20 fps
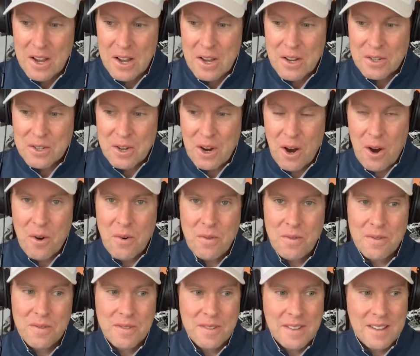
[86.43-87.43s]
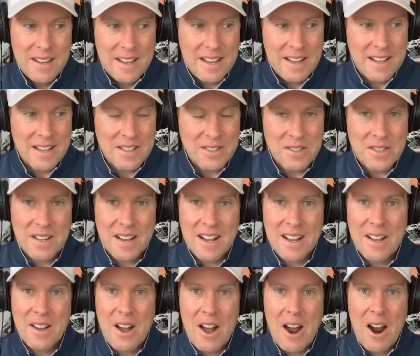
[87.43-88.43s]
So, as
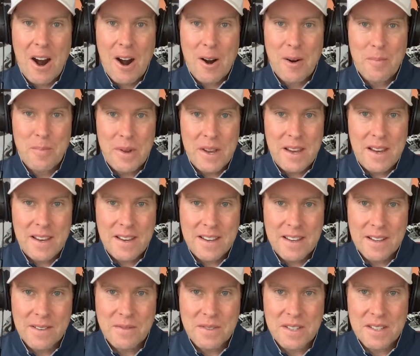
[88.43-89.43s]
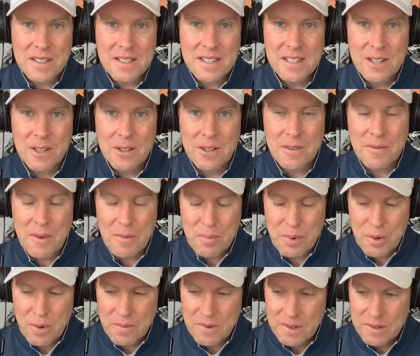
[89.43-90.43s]
RB gives the seal of
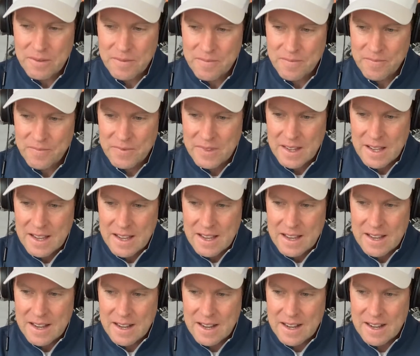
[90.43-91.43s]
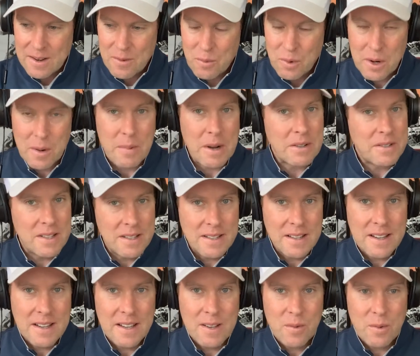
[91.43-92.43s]
approval, we're about to
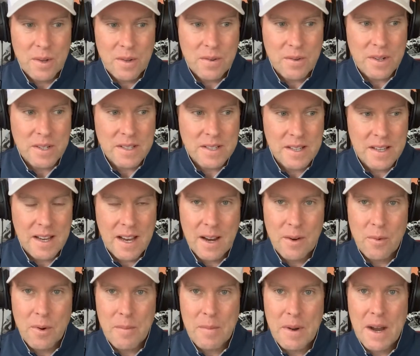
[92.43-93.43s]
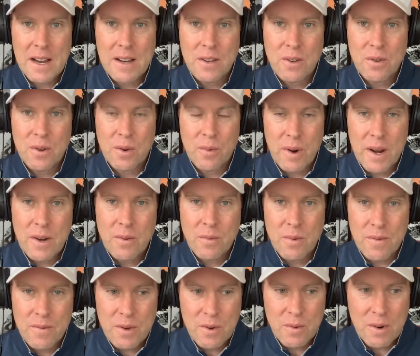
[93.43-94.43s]
dig in with Kristi. I remind you to rate and
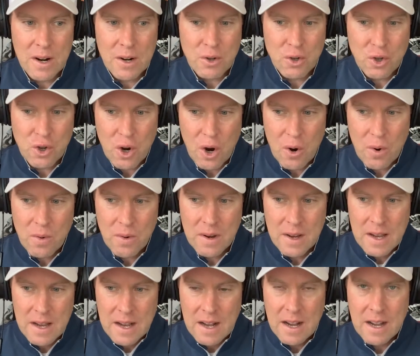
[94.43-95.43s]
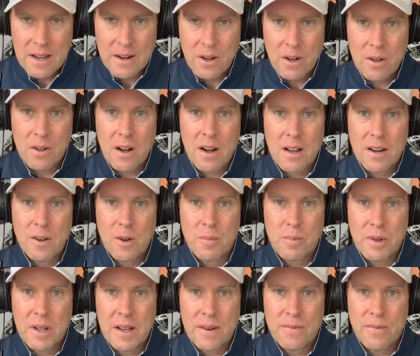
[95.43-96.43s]
review our show on all audio
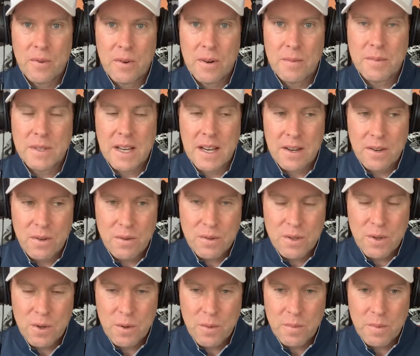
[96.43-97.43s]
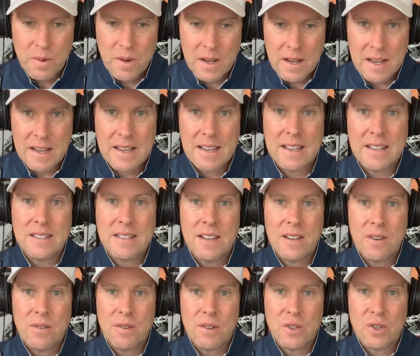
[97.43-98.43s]
platforms and YouTube.
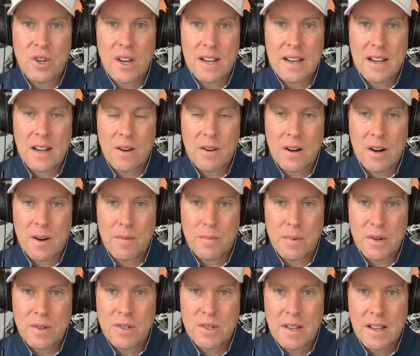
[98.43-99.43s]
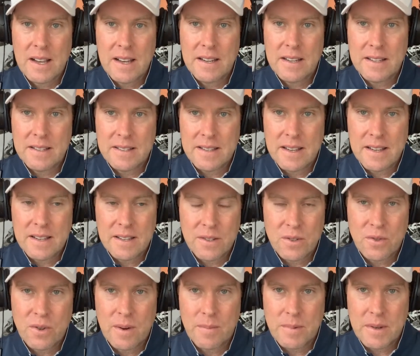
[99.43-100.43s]
Continue to check out our merch line at
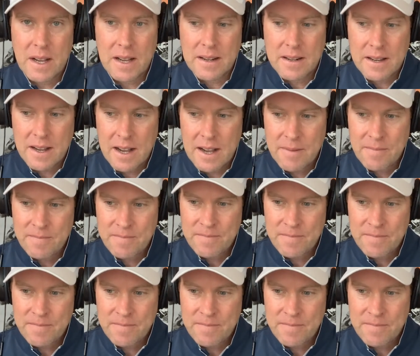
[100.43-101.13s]
digintrip.com.